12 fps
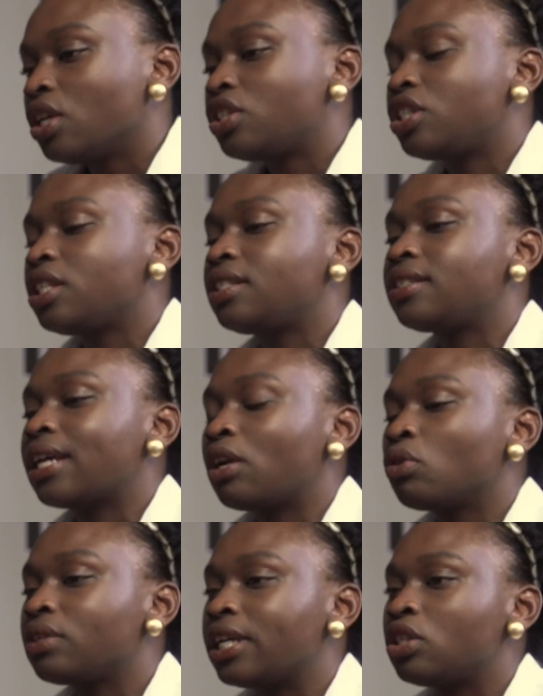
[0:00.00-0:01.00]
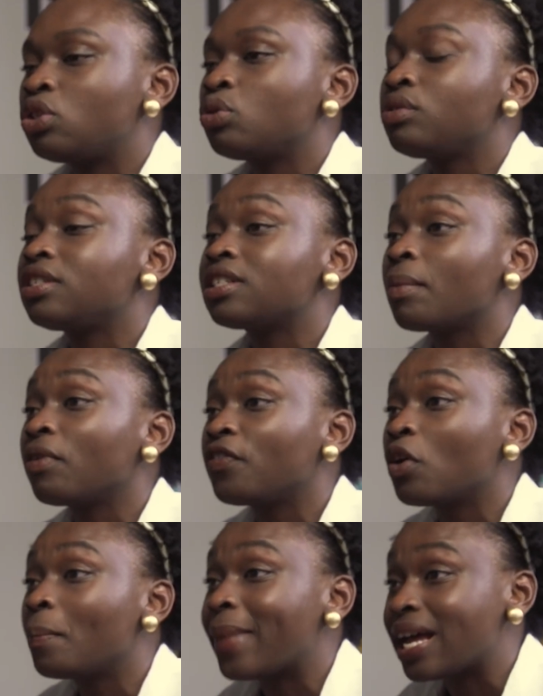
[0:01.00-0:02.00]
she settled into
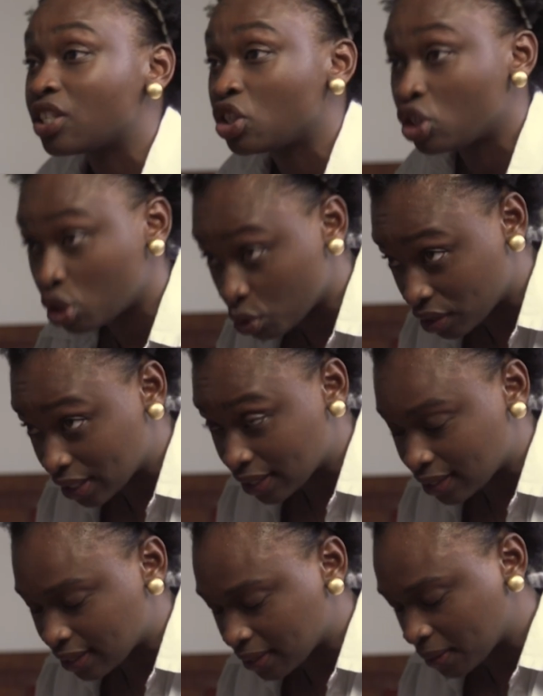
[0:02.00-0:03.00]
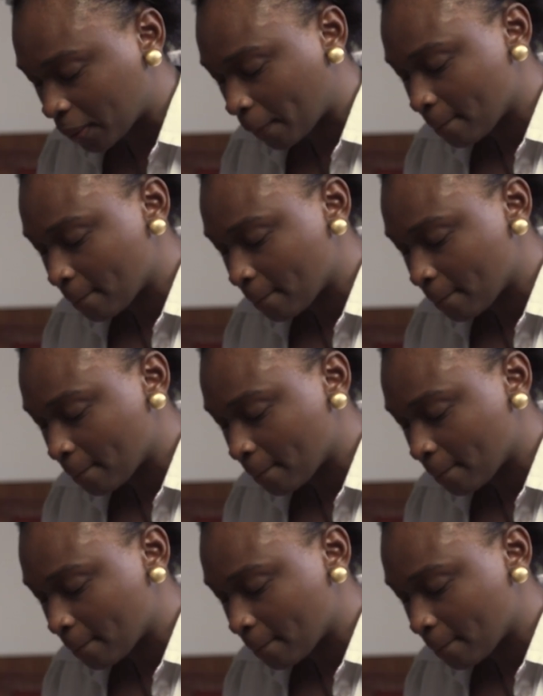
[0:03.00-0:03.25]
Somerville, Massachusetts,